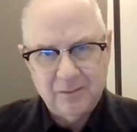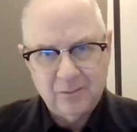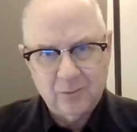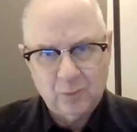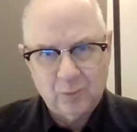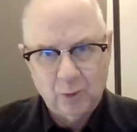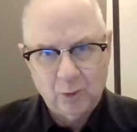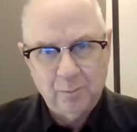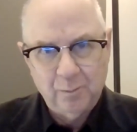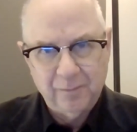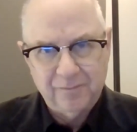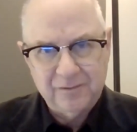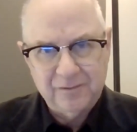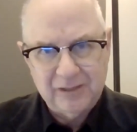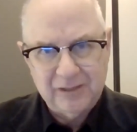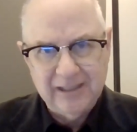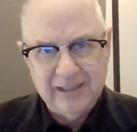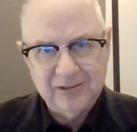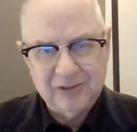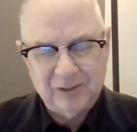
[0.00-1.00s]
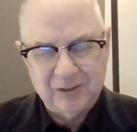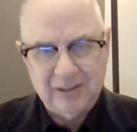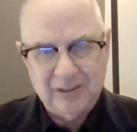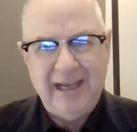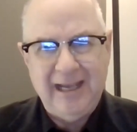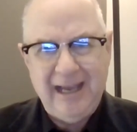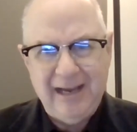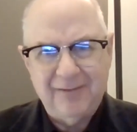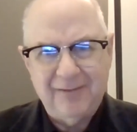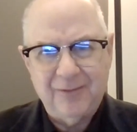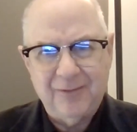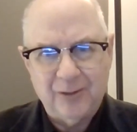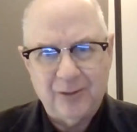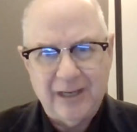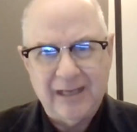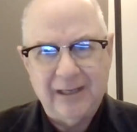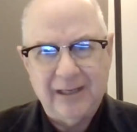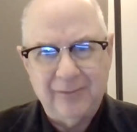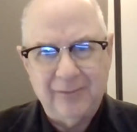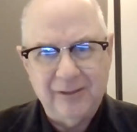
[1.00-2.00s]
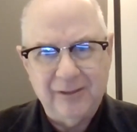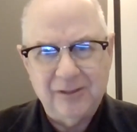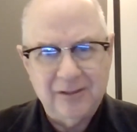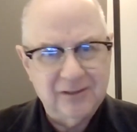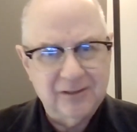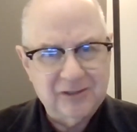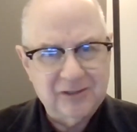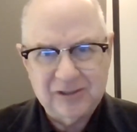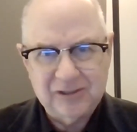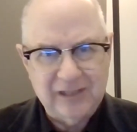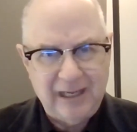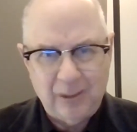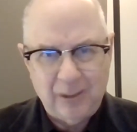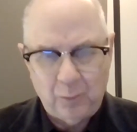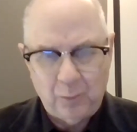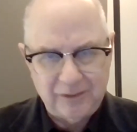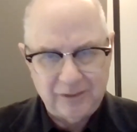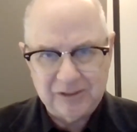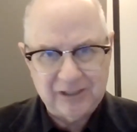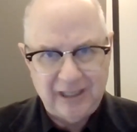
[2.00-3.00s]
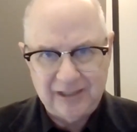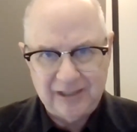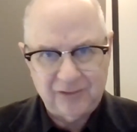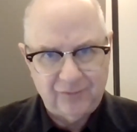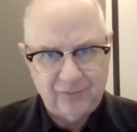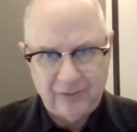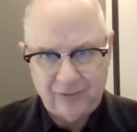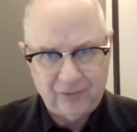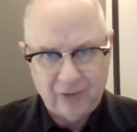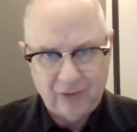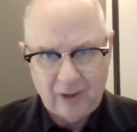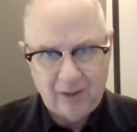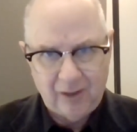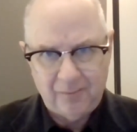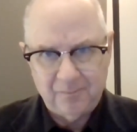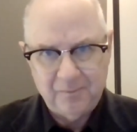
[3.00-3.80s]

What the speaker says: group of kids that they have there. This is not a one size fits all.